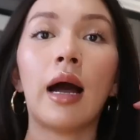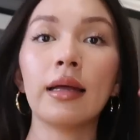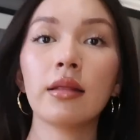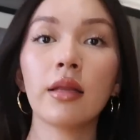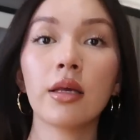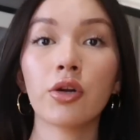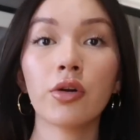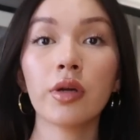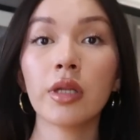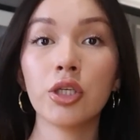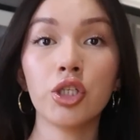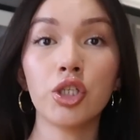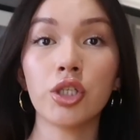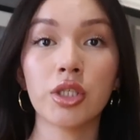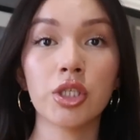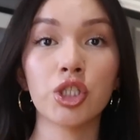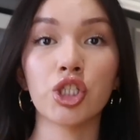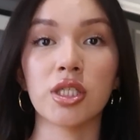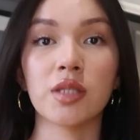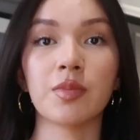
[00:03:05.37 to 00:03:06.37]
I literally
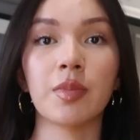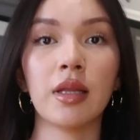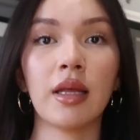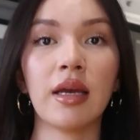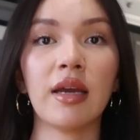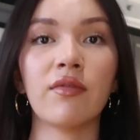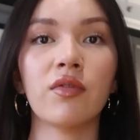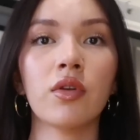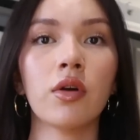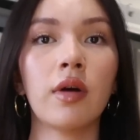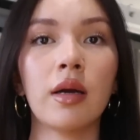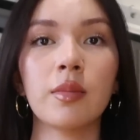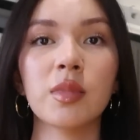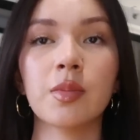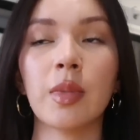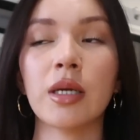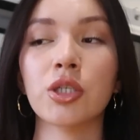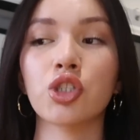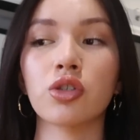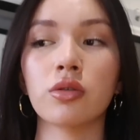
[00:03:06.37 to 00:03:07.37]
used to just believe, no, I'm
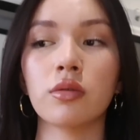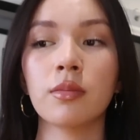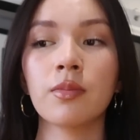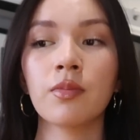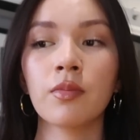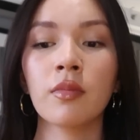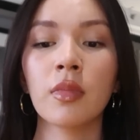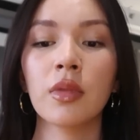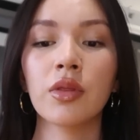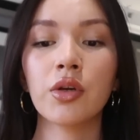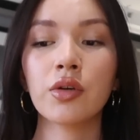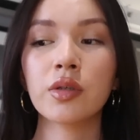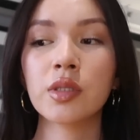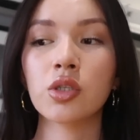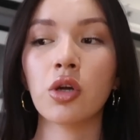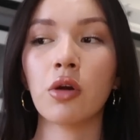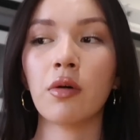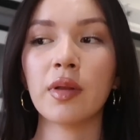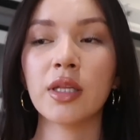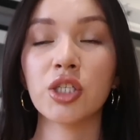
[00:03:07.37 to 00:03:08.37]
special. There is
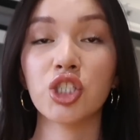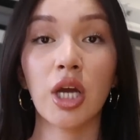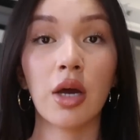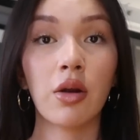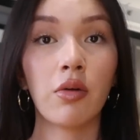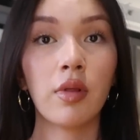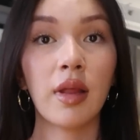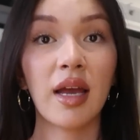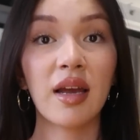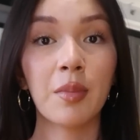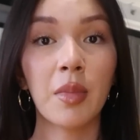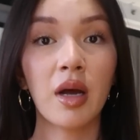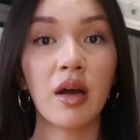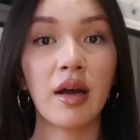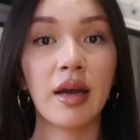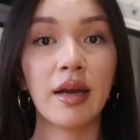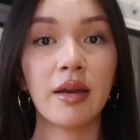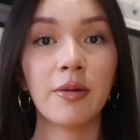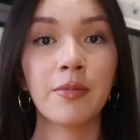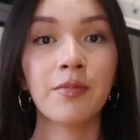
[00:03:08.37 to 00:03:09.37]
no other channel like
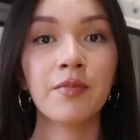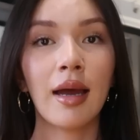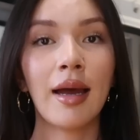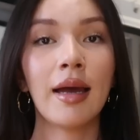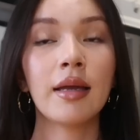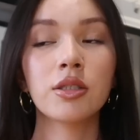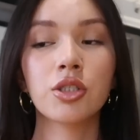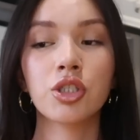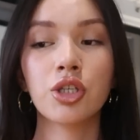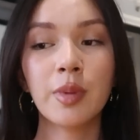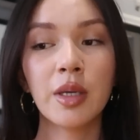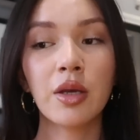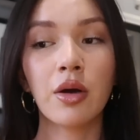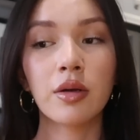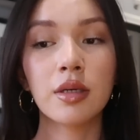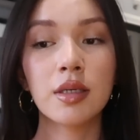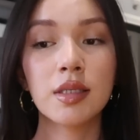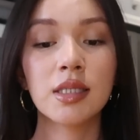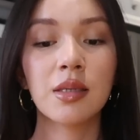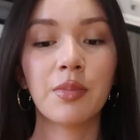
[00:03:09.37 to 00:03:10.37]
mine. And to be
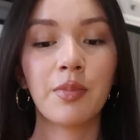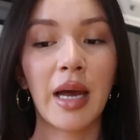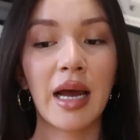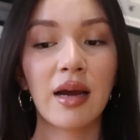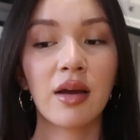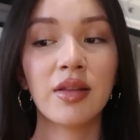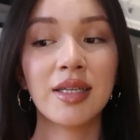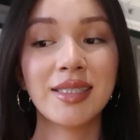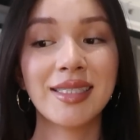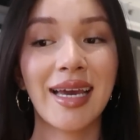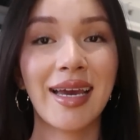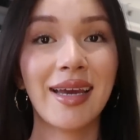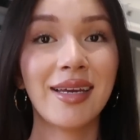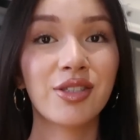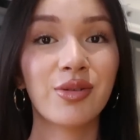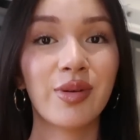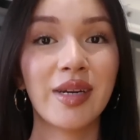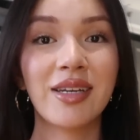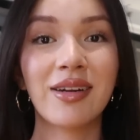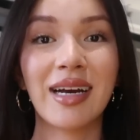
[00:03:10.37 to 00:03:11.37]
honest, back in the day,
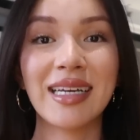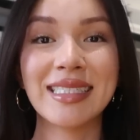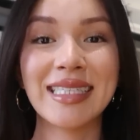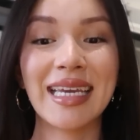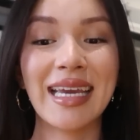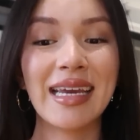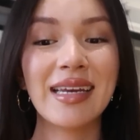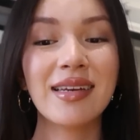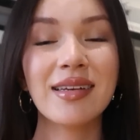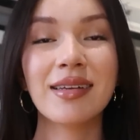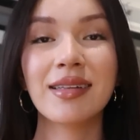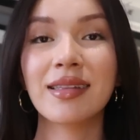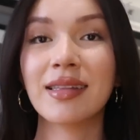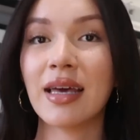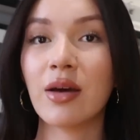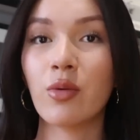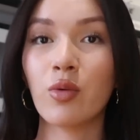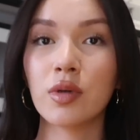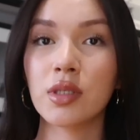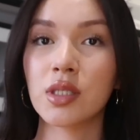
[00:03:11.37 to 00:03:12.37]
2019,
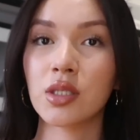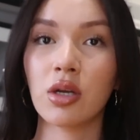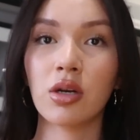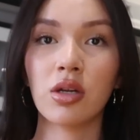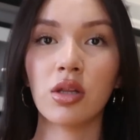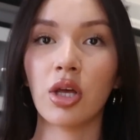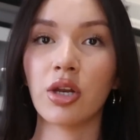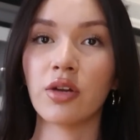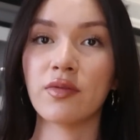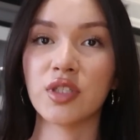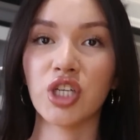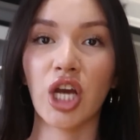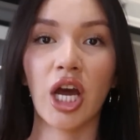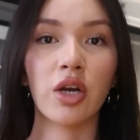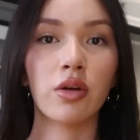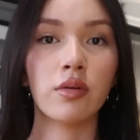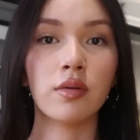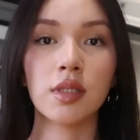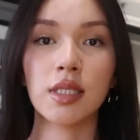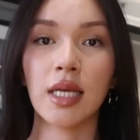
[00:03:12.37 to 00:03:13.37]
there was not a lot of
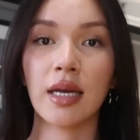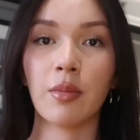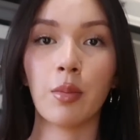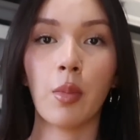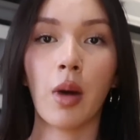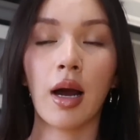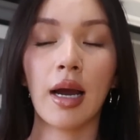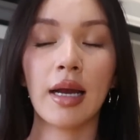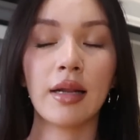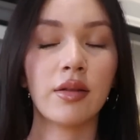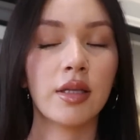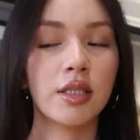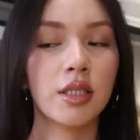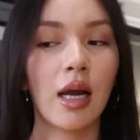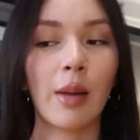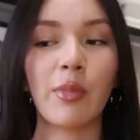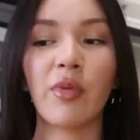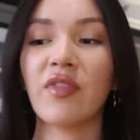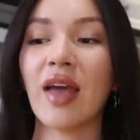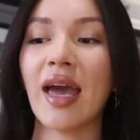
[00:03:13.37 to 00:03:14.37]
channels like mine. The
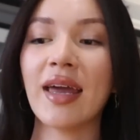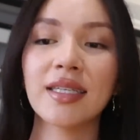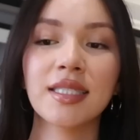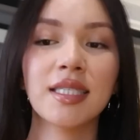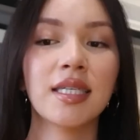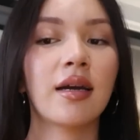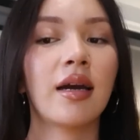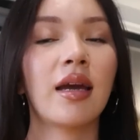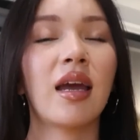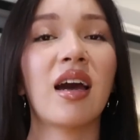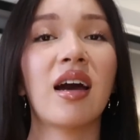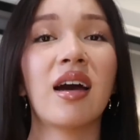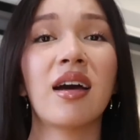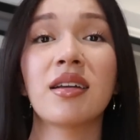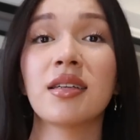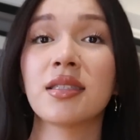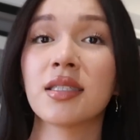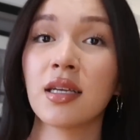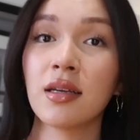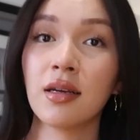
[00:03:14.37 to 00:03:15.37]
type of editing I
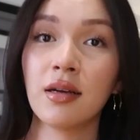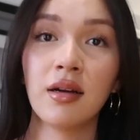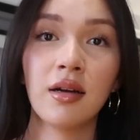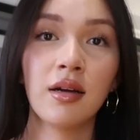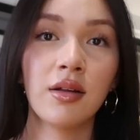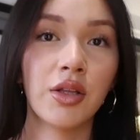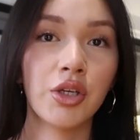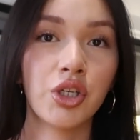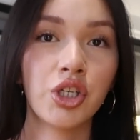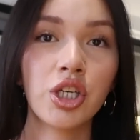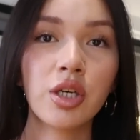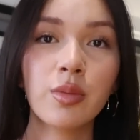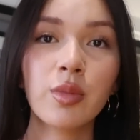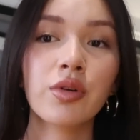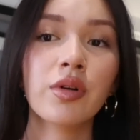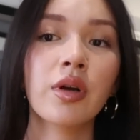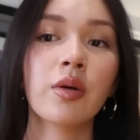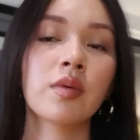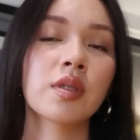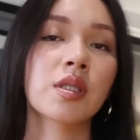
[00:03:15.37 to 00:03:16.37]
had, the
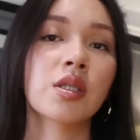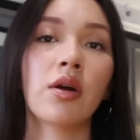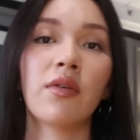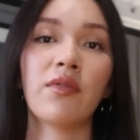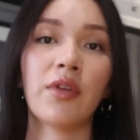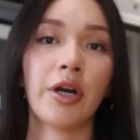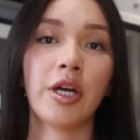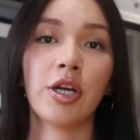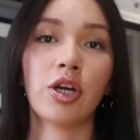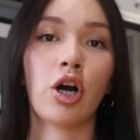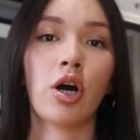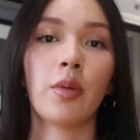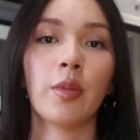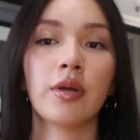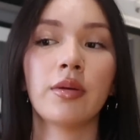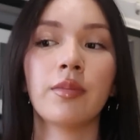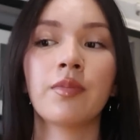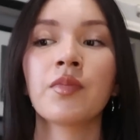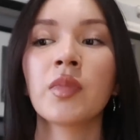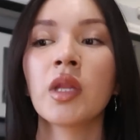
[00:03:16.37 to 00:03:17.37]
humor, it was not very
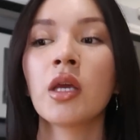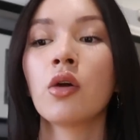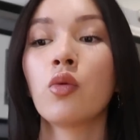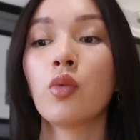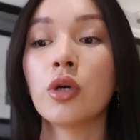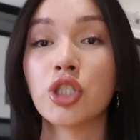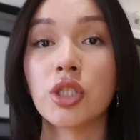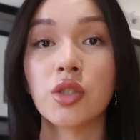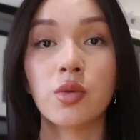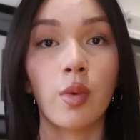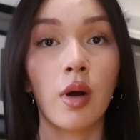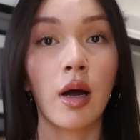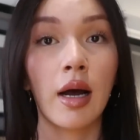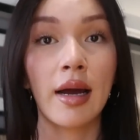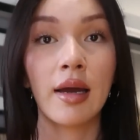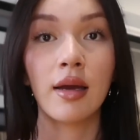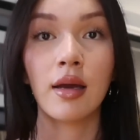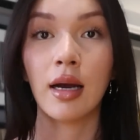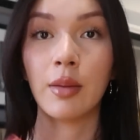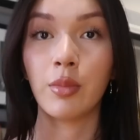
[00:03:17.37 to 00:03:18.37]
common, which is
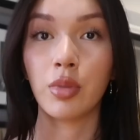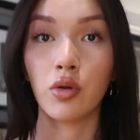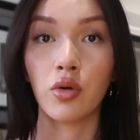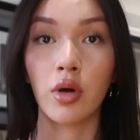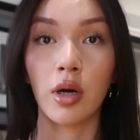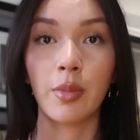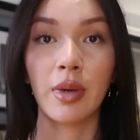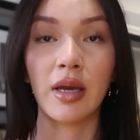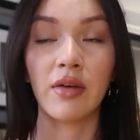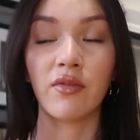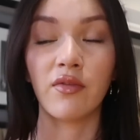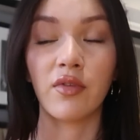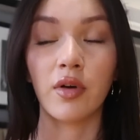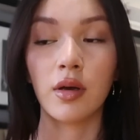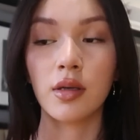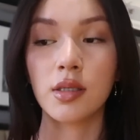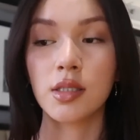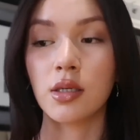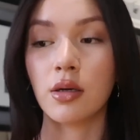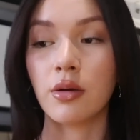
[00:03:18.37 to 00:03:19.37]
why I blew up even
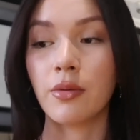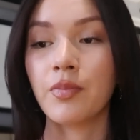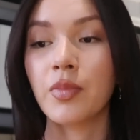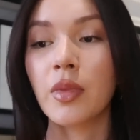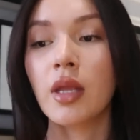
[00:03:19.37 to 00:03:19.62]
faster.